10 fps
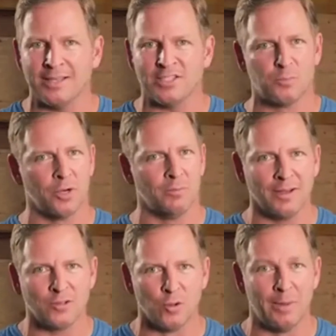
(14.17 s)
I just put it in
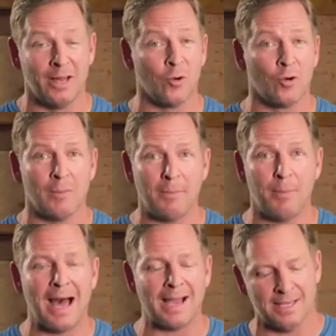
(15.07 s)
my tool belt or my
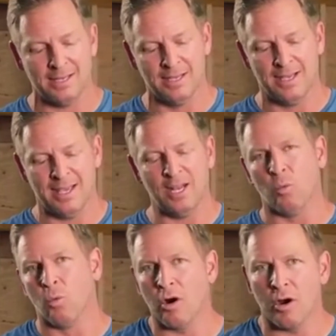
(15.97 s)
pocket, and
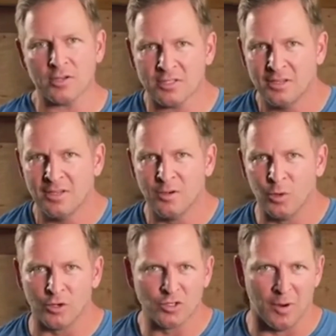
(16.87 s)
it works
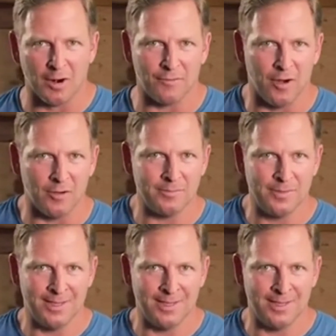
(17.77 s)
with your smartphone.